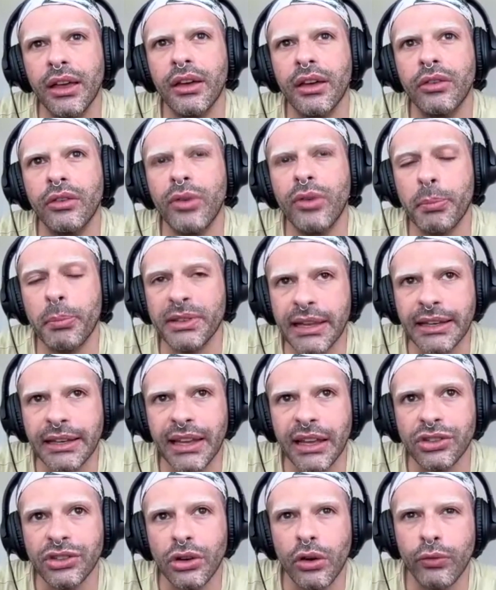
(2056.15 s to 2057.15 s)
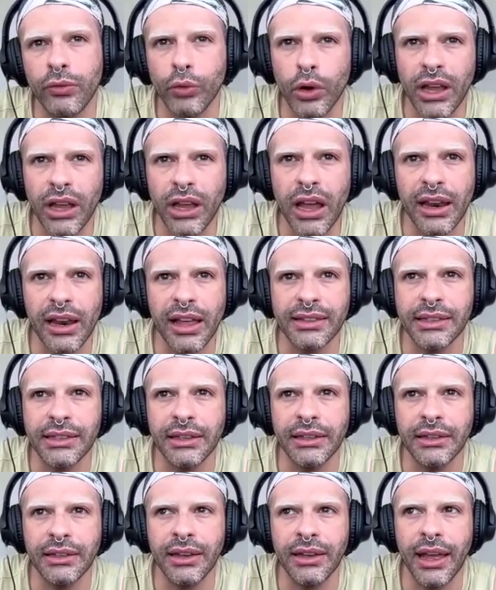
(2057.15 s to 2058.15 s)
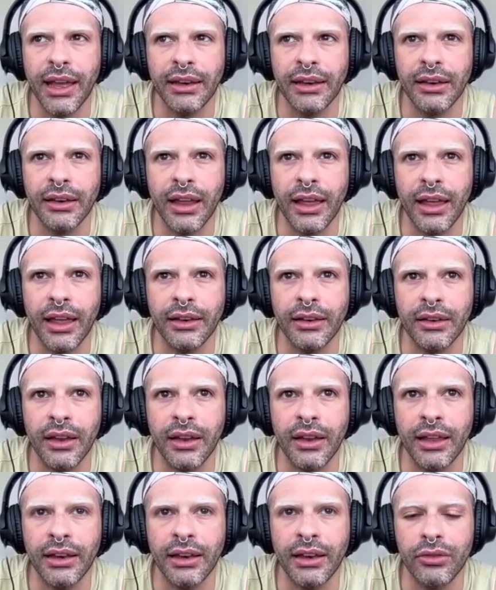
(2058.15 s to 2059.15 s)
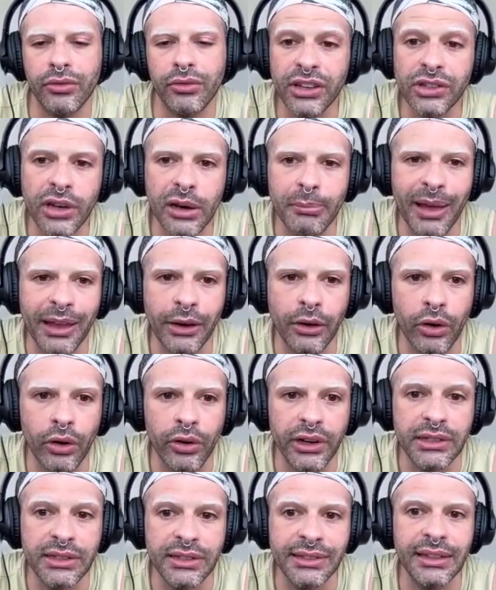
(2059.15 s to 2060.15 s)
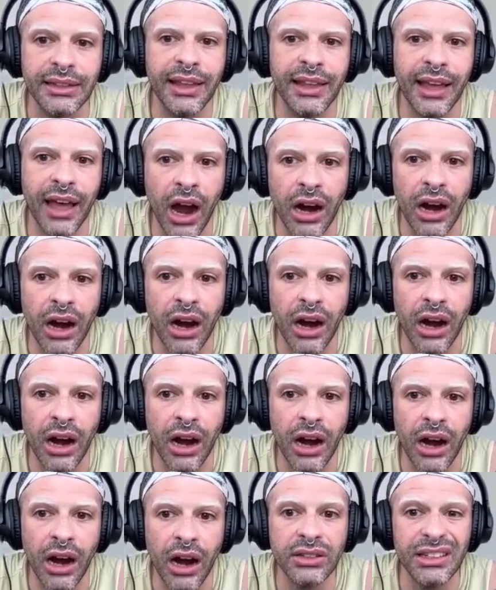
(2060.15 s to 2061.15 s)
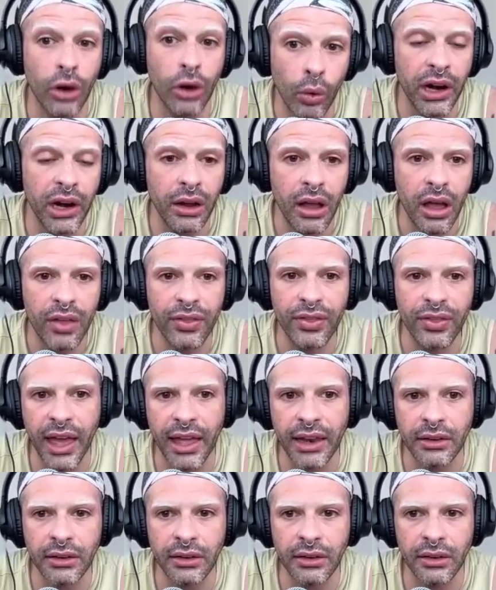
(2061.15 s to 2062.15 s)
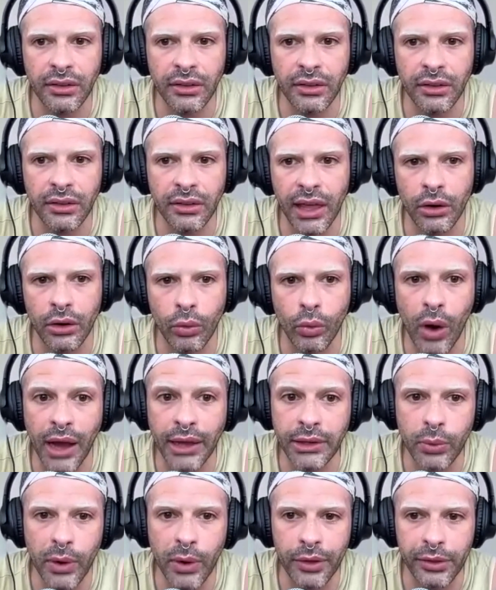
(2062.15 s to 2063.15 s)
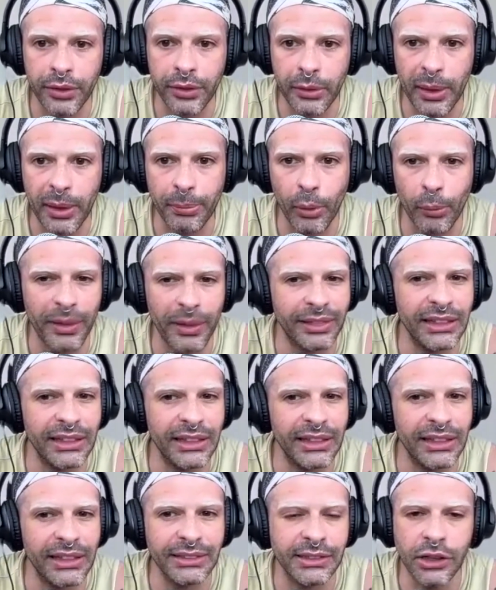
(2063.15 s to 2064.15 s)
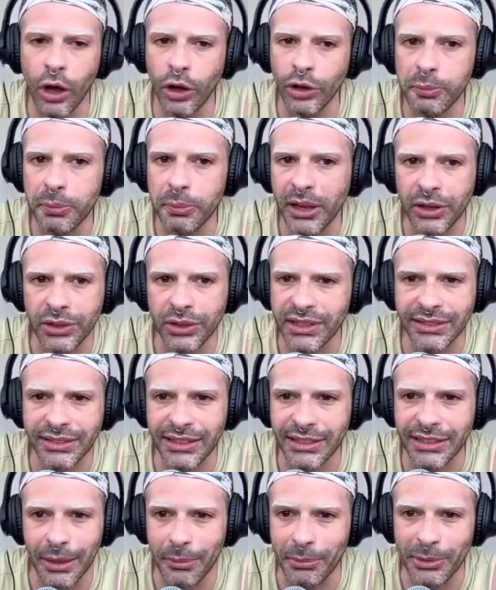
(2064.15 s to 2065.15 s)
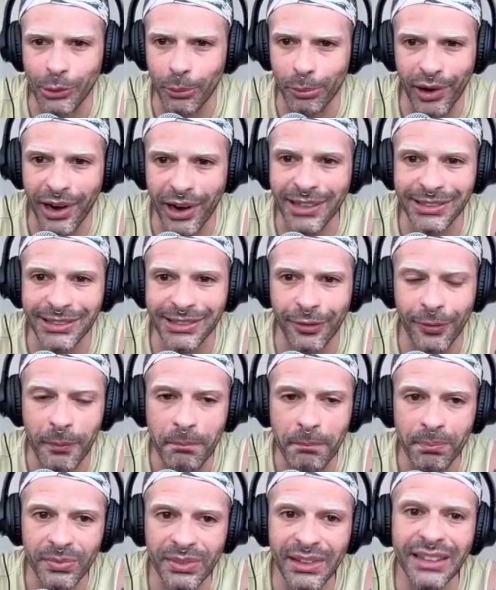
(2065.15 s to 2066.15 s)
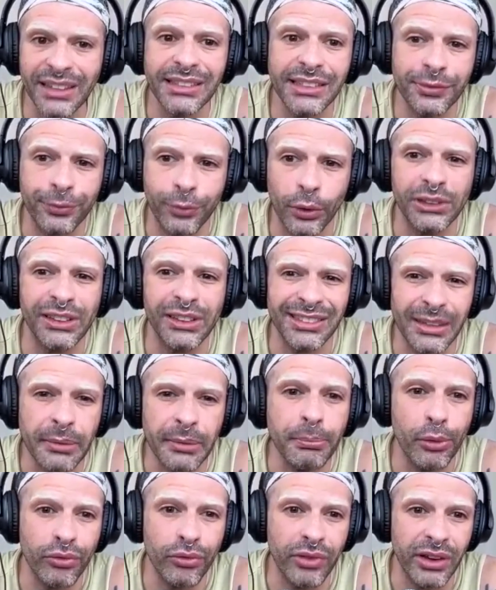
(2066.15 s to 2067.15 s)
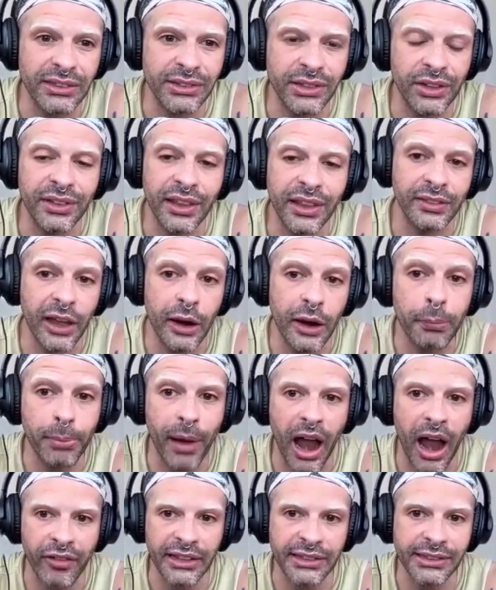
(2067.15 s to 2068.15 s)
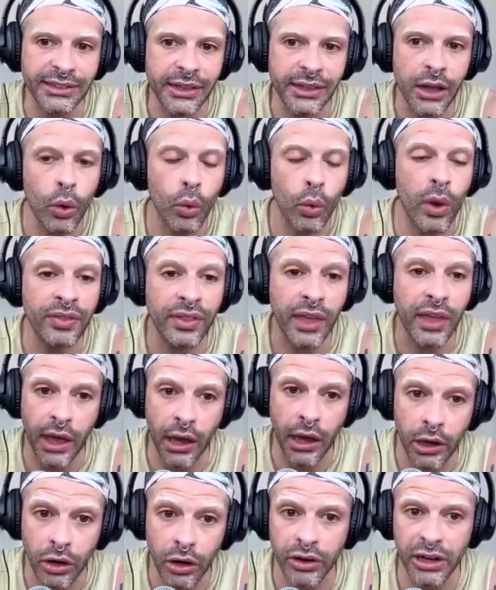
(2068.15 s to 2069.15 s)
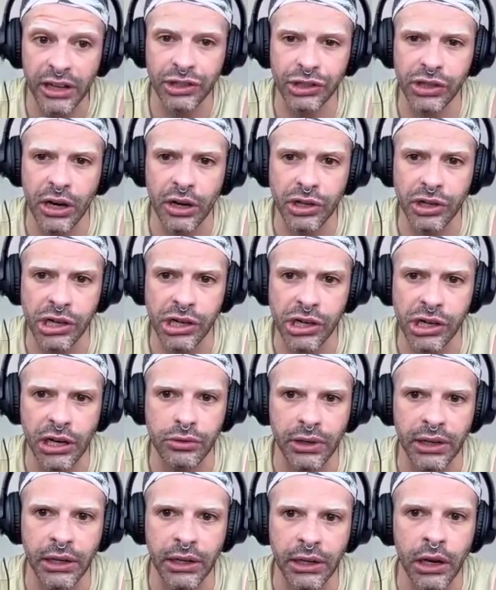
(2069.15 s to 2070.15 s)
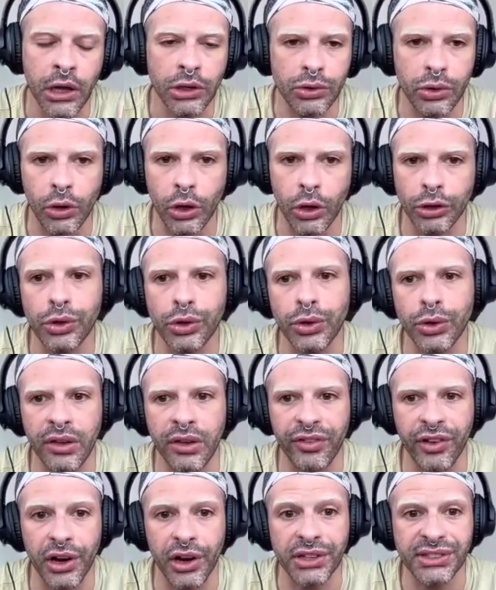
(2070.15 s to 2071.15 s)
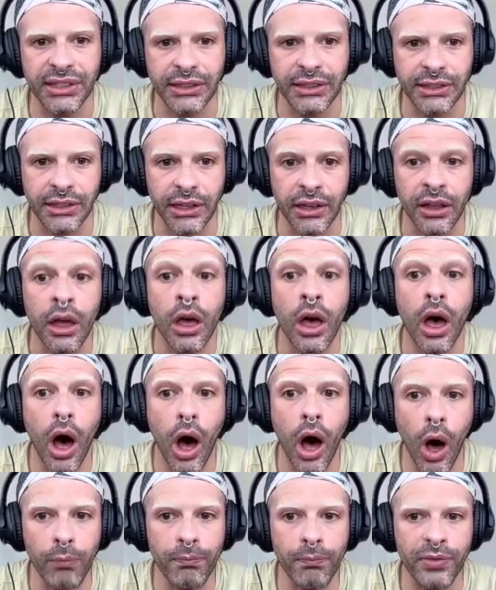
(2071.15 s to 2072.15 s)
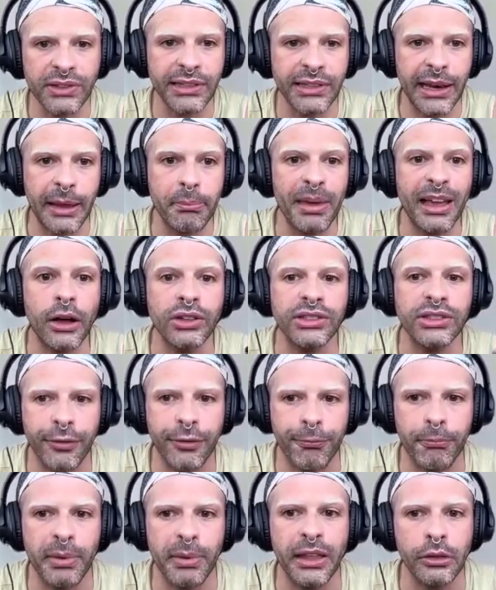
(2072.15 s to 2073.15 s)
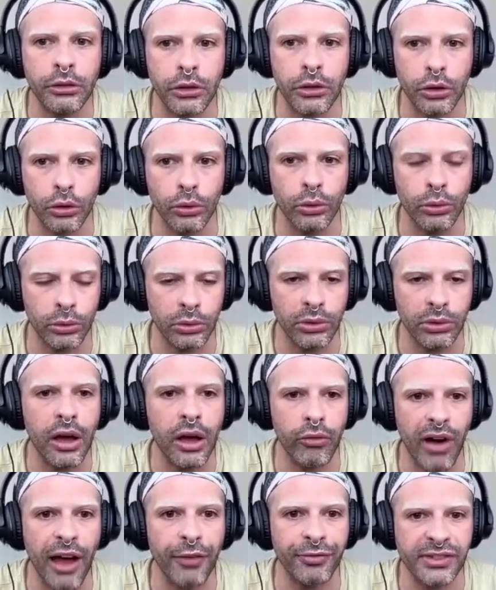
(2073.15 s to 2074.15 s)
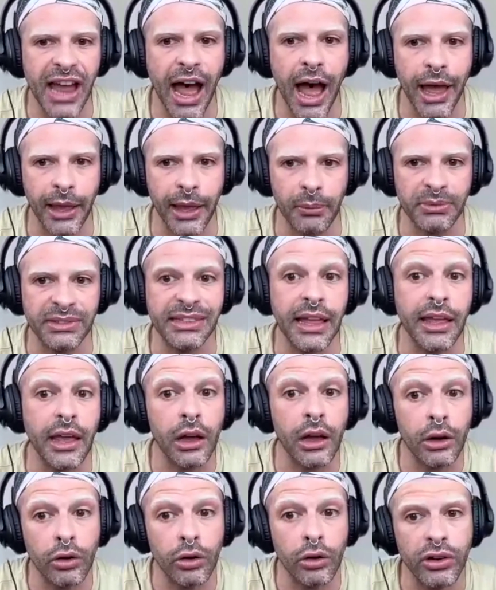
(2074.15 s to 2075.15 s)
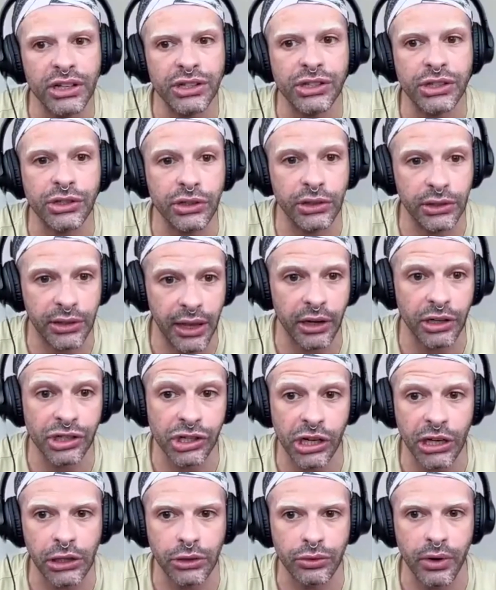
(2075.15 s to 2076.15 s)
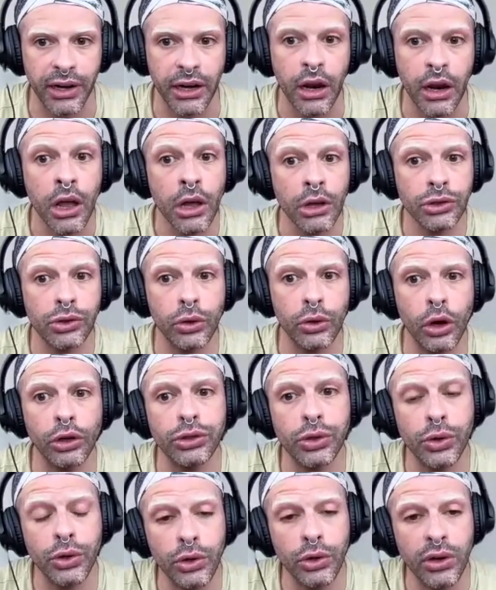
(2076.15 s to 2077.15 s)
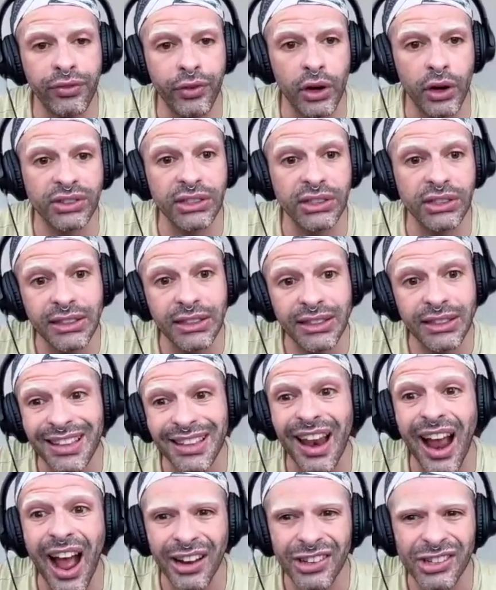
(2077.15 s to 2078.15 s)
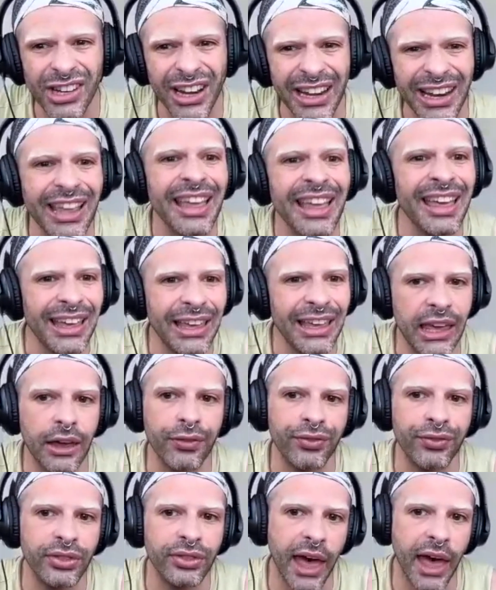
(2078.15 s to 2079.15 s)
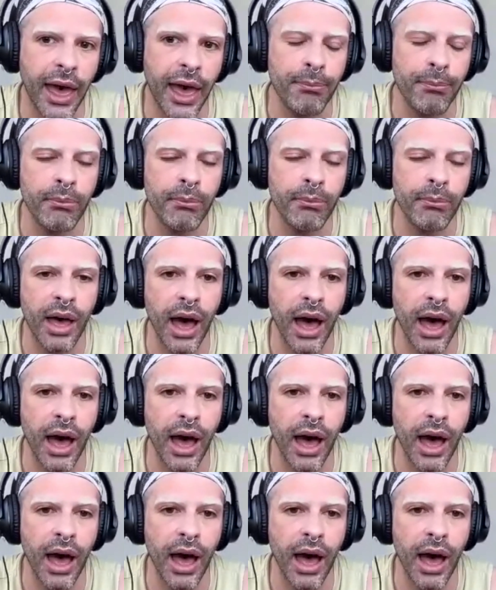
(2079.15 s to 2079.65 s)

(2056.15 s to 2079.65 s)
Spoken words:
representation of working class and racial minorities in the arts is lower than white wealthy people. But this is not because the system is oppressive. This is for the simple reason that their parents, when they encourage their children to go to university, obviously, because they've been through rough times, they encourage their children to go to universities that actually give them